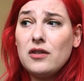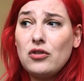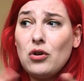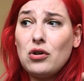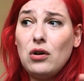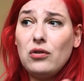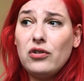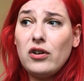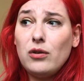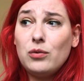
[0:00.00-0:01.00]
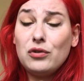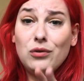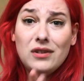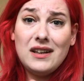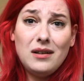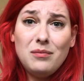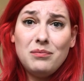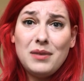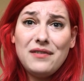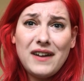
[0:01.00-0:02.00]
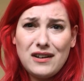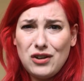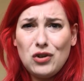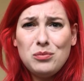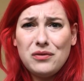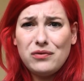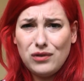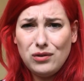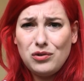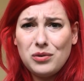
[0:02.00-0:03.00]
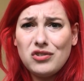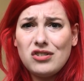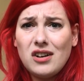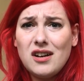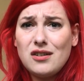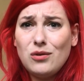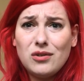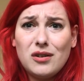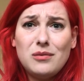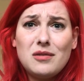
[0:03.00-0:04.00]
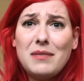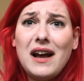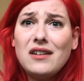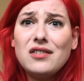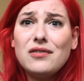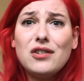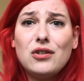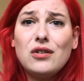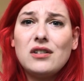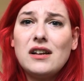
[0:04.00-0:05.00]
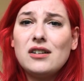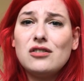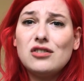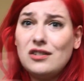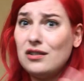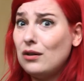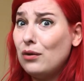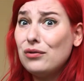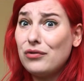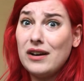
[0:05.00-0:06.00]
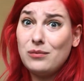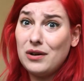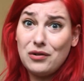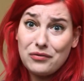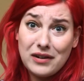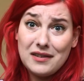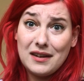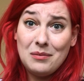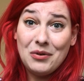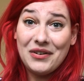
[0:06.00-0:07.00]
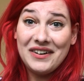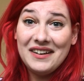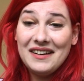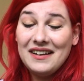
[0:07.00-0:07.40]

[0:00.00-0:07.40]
the dog also would only be fed human food, which I told her was bad for the dog. Like, she's an old friend, we're not friends anymore.